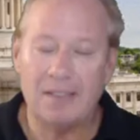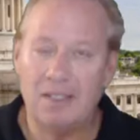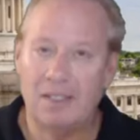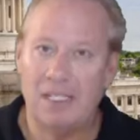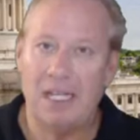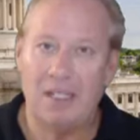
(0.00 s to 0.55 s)
is
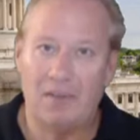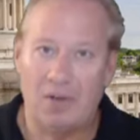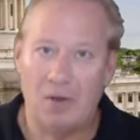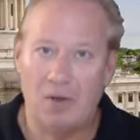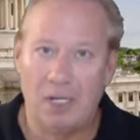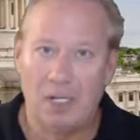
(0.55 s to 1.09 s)
the telephone.
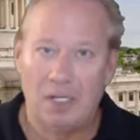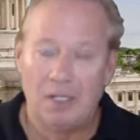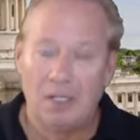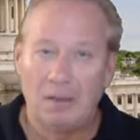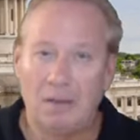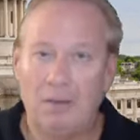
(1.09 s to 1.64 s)

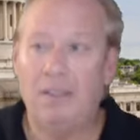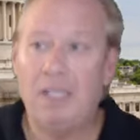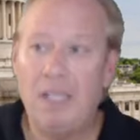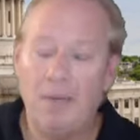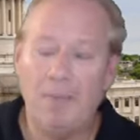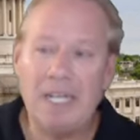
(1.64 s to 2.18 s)

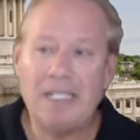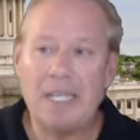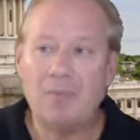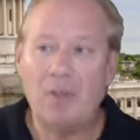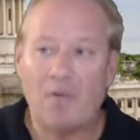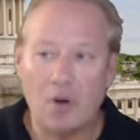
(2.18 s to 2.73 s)
Many
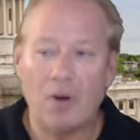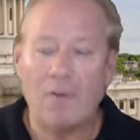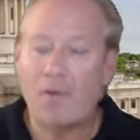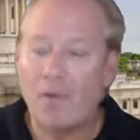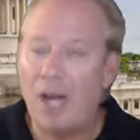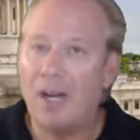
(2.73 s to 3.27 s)
times, if you're in
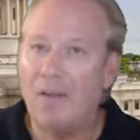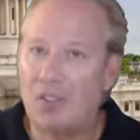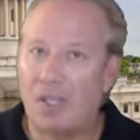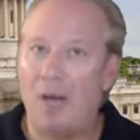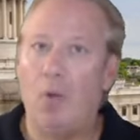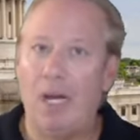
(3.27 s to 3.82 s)
front of
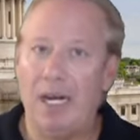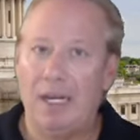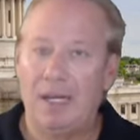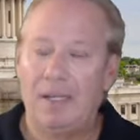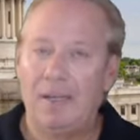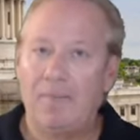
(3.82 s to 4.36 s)
someone,
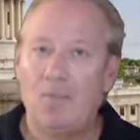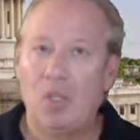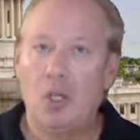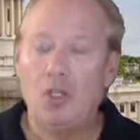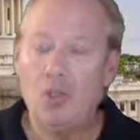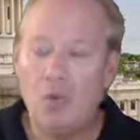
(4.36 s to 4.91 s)

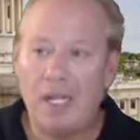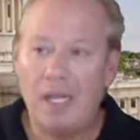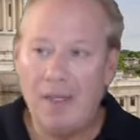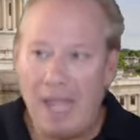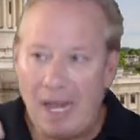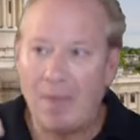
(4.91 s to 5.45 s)
you
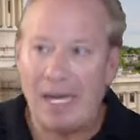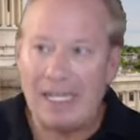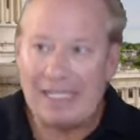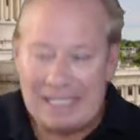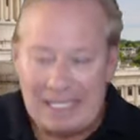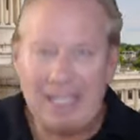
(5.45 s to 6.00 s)
can then, by
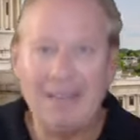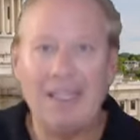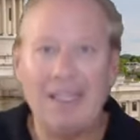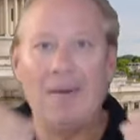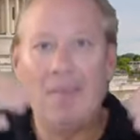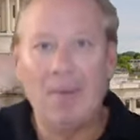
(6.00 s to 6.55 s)
seeing
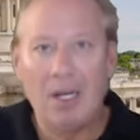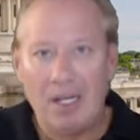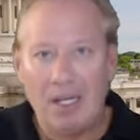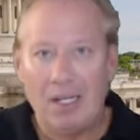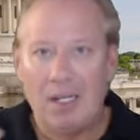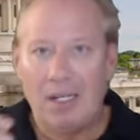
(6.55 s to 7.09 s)
them,
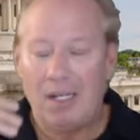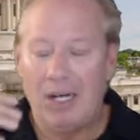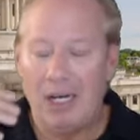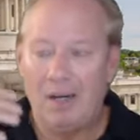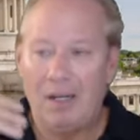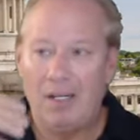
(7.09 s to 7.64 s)

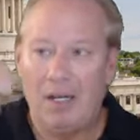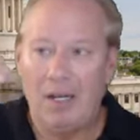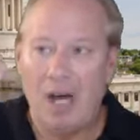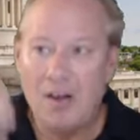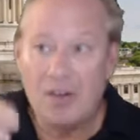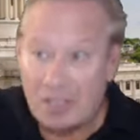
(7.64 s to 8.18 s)
uh,
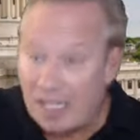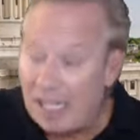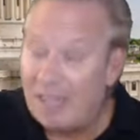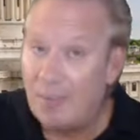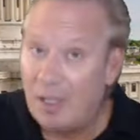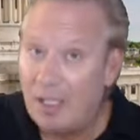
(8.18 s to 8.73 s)
understand
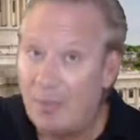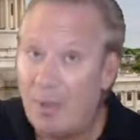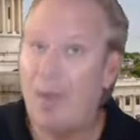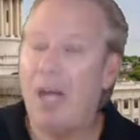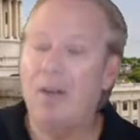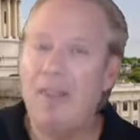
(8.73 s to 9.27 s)
them a little bit
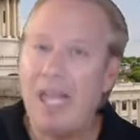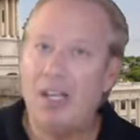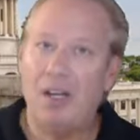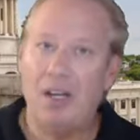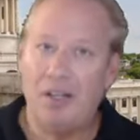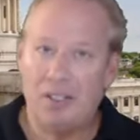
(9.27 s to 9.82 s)
better, and they
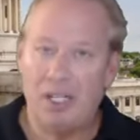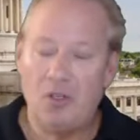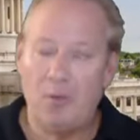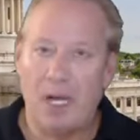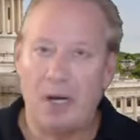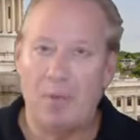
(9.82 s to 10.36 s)
can understand you
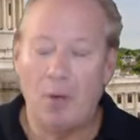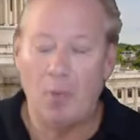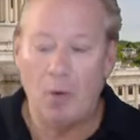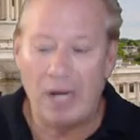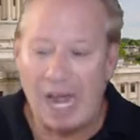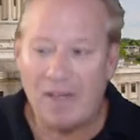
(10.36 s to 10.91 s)
better. But
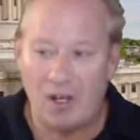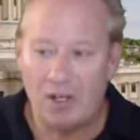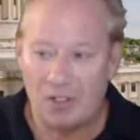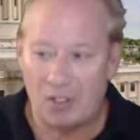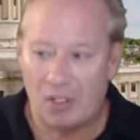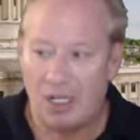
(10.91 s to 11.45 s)
what I've
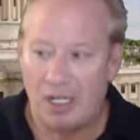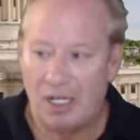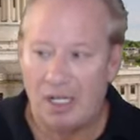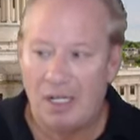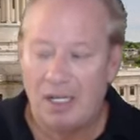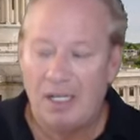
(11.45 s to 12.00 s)
understood
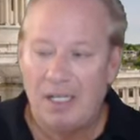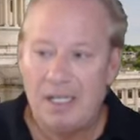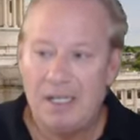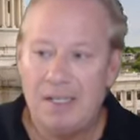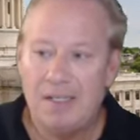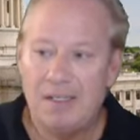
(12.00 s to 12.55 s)

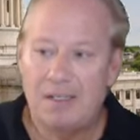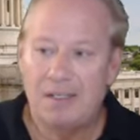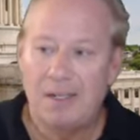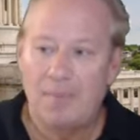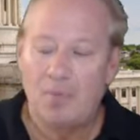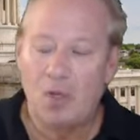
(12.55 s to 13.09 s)
is
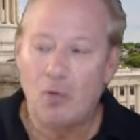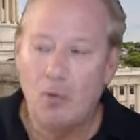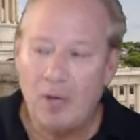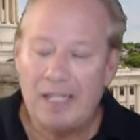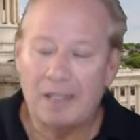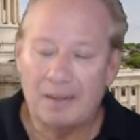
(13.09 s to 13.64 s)
the
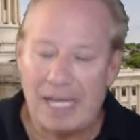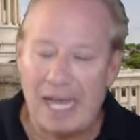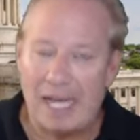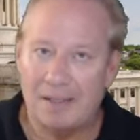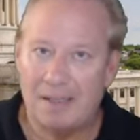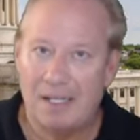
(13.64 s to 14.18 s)
real
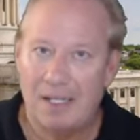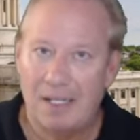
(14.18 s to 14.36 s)
test